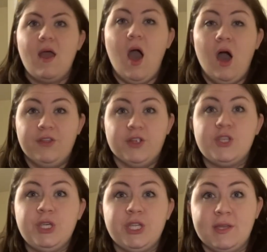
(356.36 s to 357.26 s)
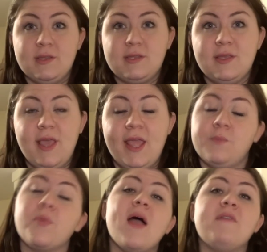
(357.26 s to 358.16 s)
other students
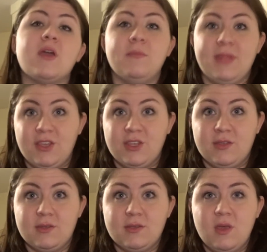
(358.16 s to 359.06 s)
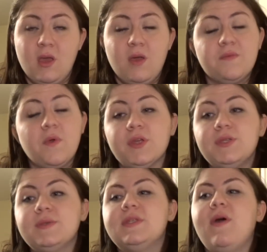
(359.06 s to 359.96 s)
in private accommodations. Of course,
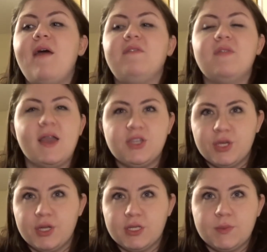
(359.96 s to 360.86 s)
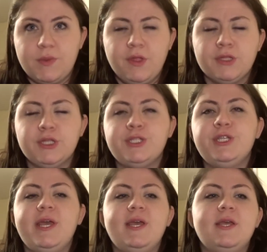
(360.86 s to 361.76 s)
you'll still have lectures with other
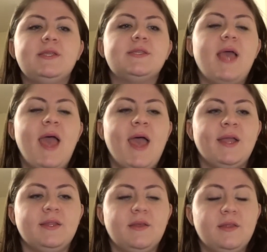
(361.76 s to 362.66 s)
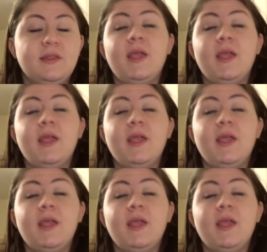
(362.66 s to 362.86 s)
students and there